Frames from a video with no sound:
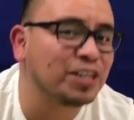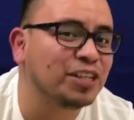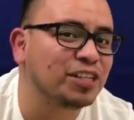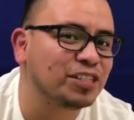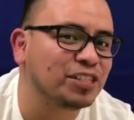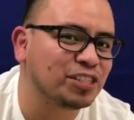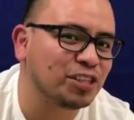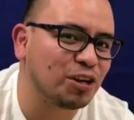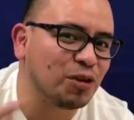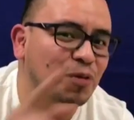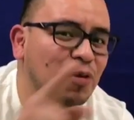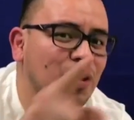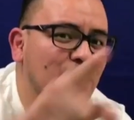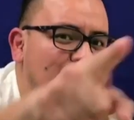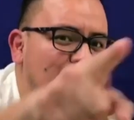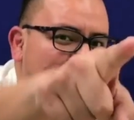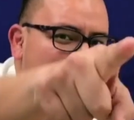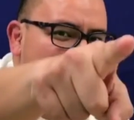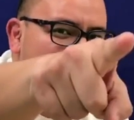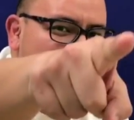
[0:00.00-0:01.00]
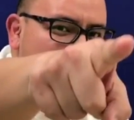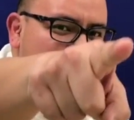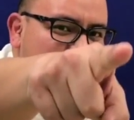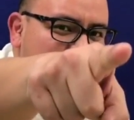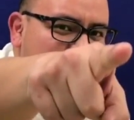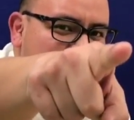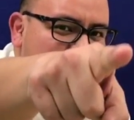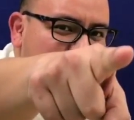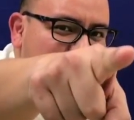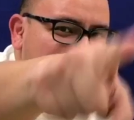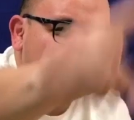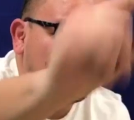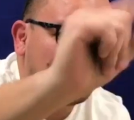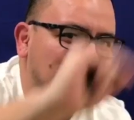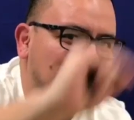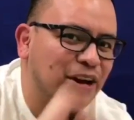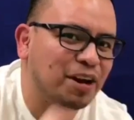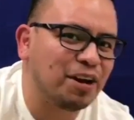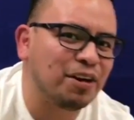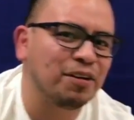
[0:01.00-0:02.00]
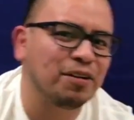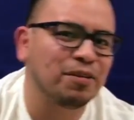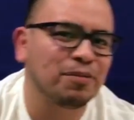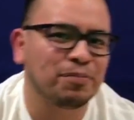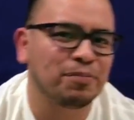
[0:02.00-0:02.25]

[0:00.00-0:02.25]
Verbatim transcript: So I hope to see you there.